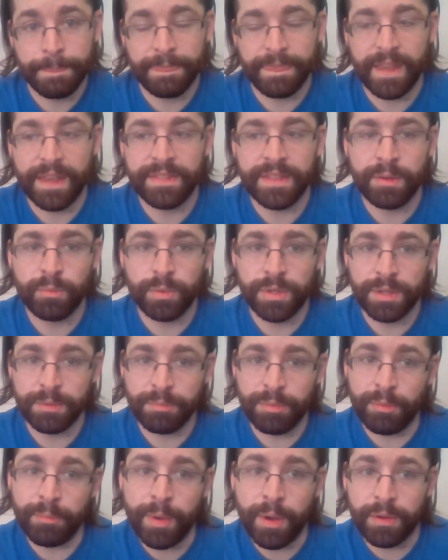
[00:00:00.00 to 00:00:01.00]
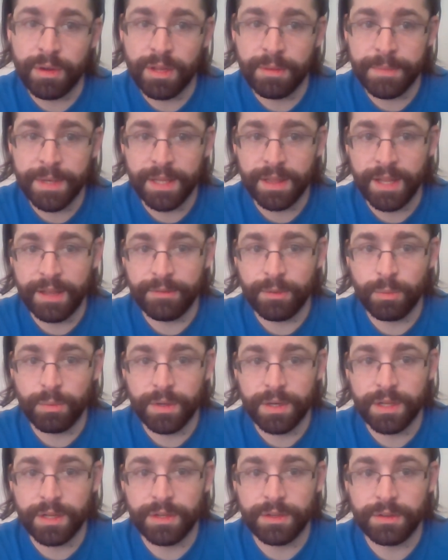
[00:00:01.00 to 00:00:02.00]
And then when you promote him at level
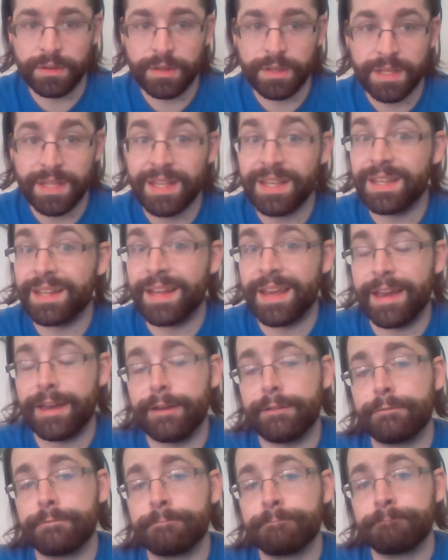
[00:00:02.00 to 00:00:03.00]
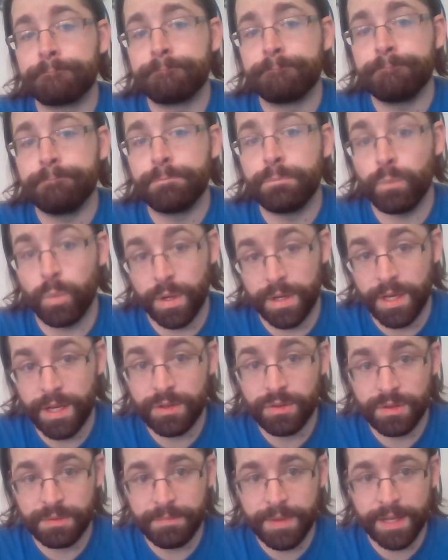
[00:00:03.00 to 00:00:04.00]
100, he can have
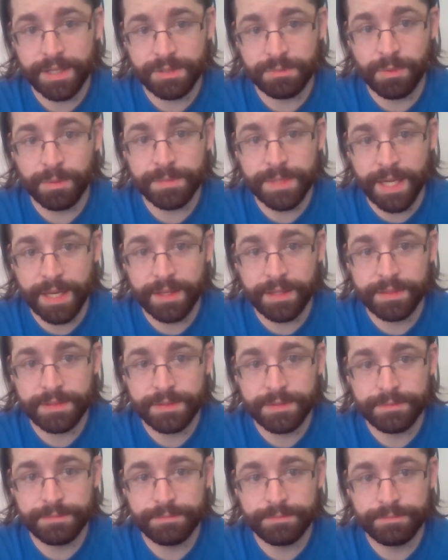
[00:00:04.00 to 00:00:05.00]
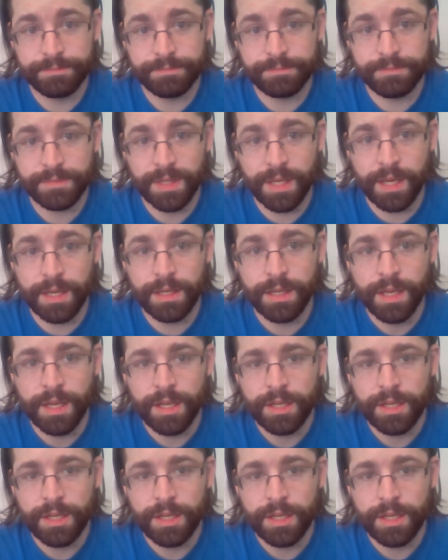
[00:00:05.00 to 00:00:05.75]
100 maximum talents, okay?